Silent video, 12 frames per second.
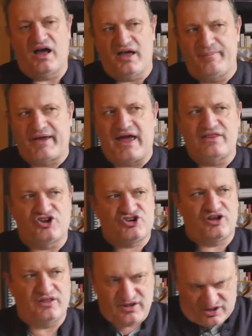I began this,
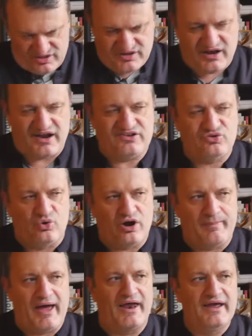the, today's talk
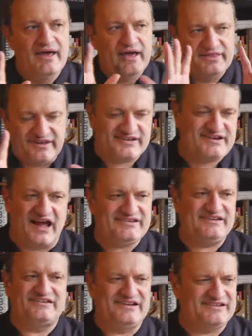about
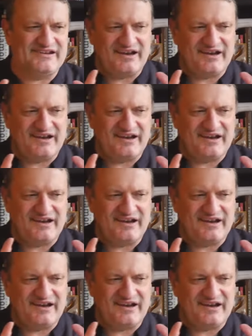discusses this,